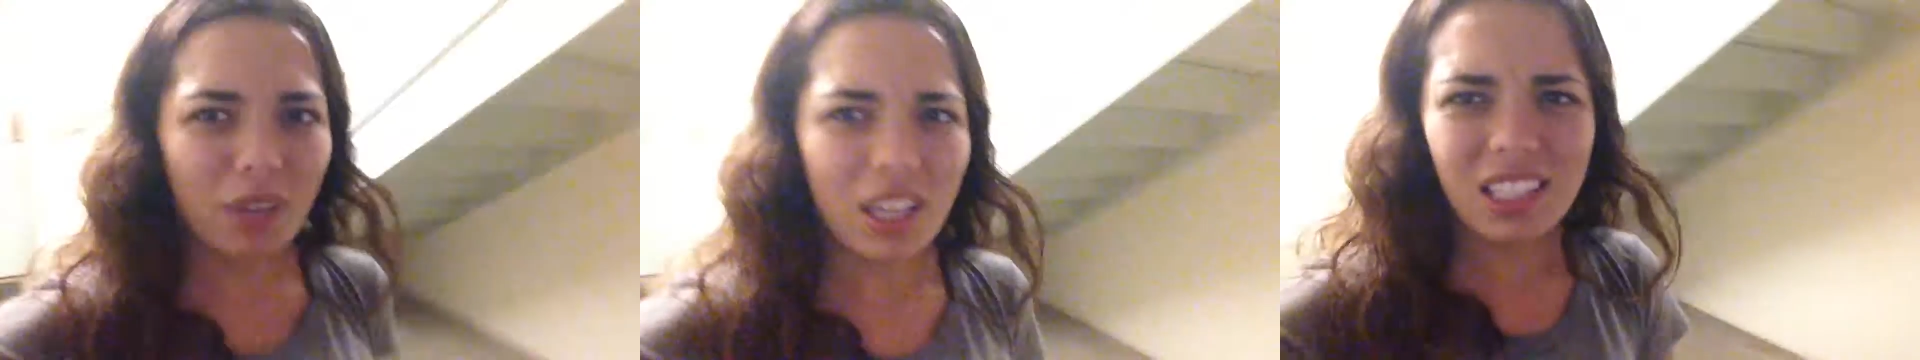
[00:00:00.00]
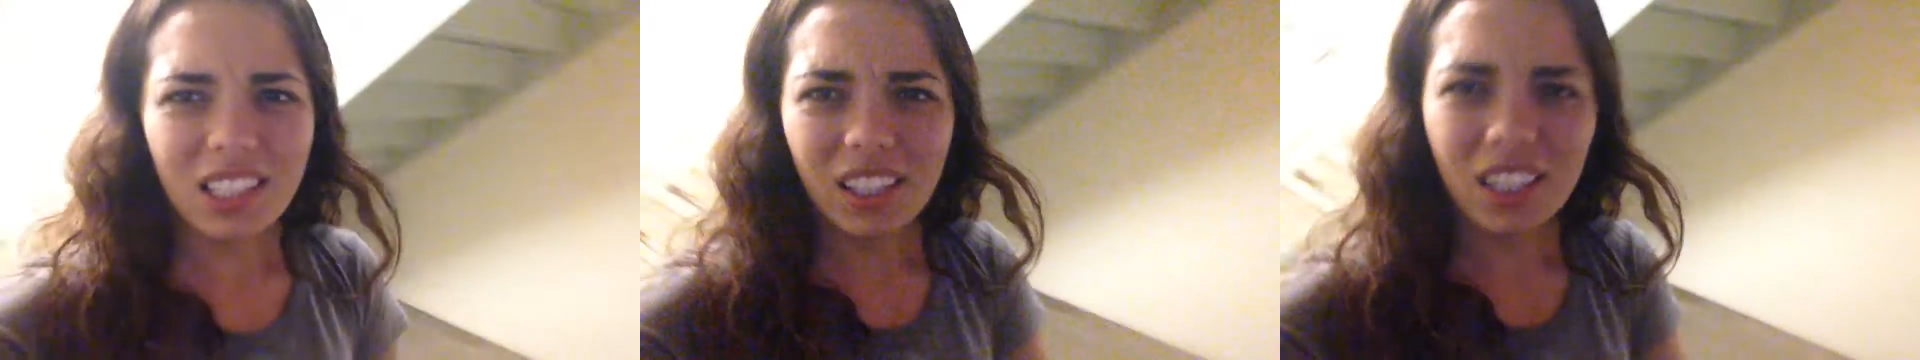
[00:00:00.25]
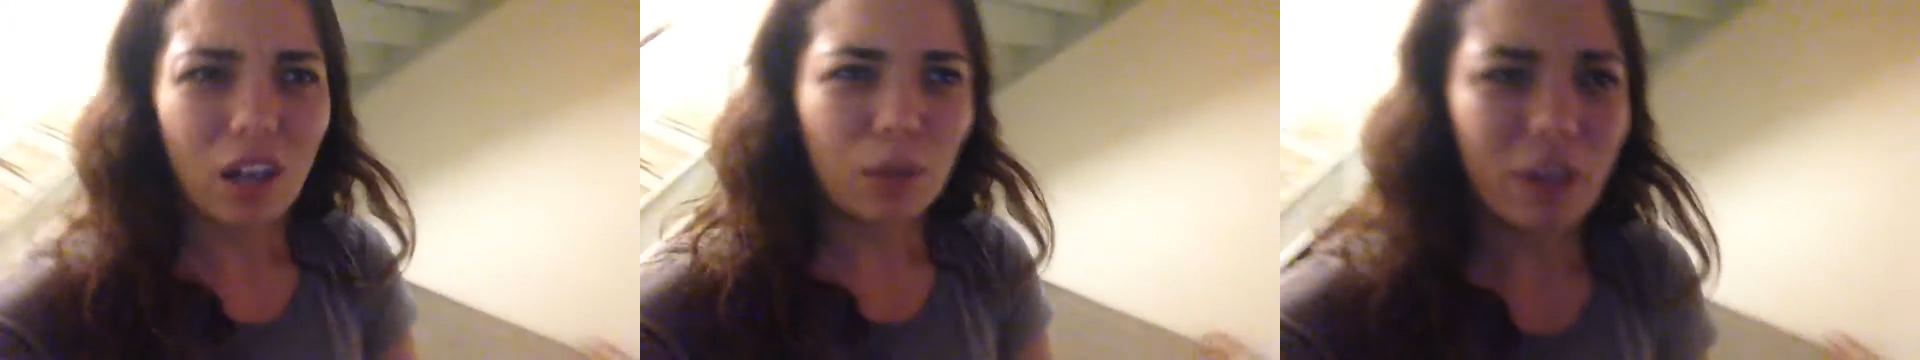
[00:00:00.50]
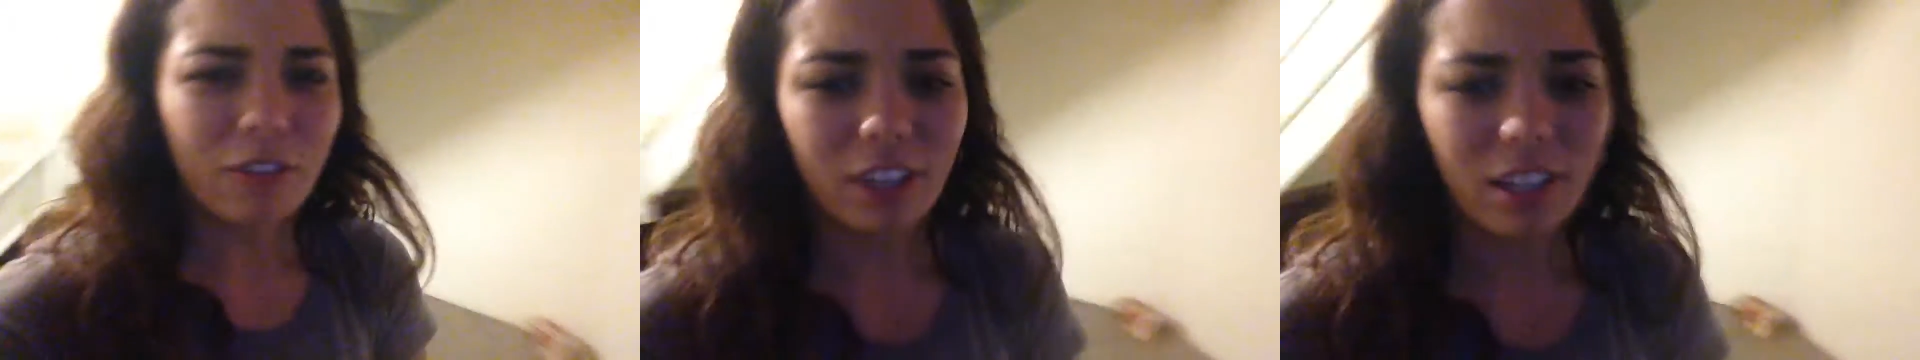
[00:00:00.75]
Basically, all
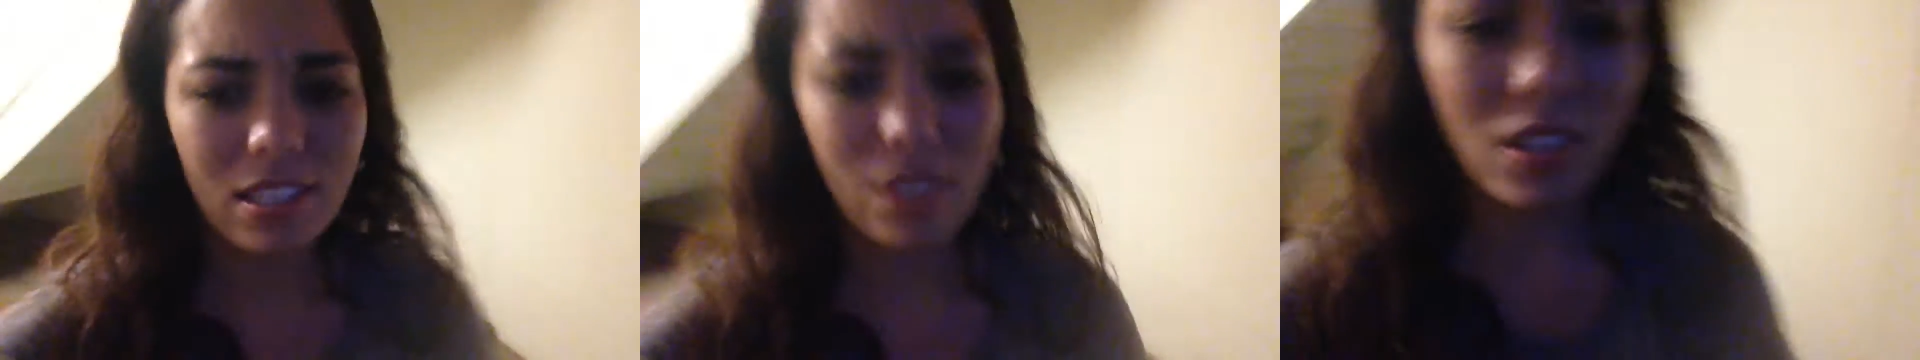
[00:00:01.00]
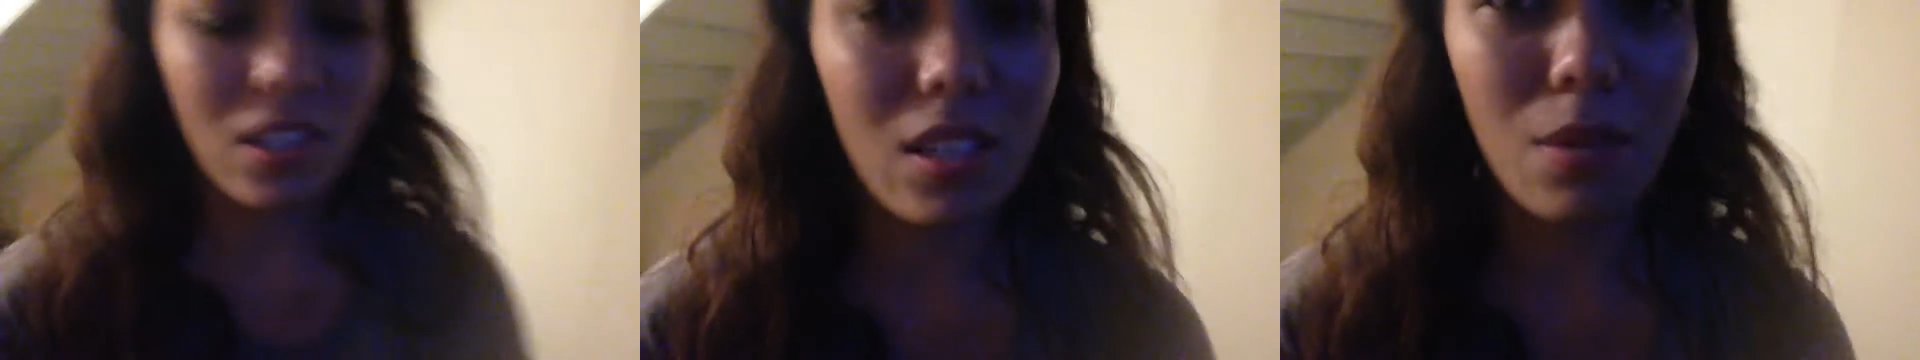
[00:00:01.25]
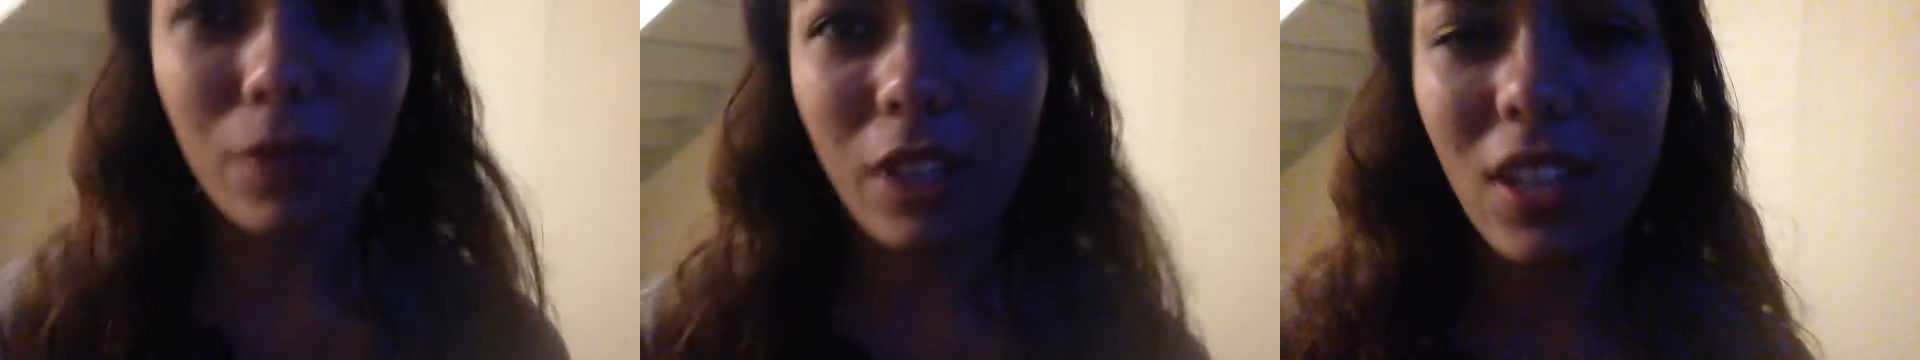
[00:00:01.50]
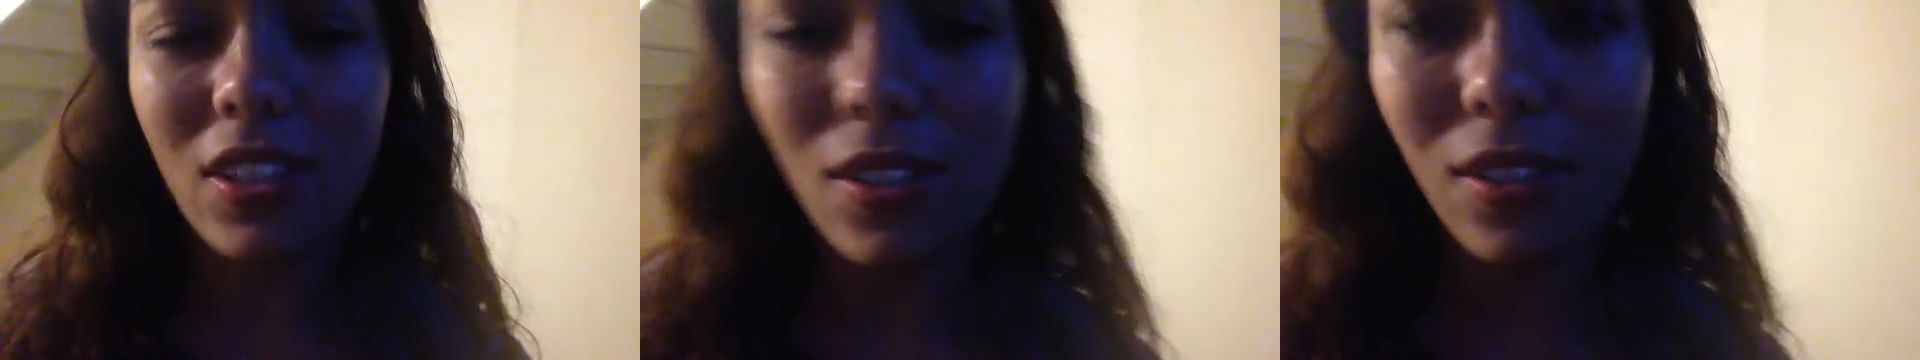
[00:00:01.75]
my friends live in the same place,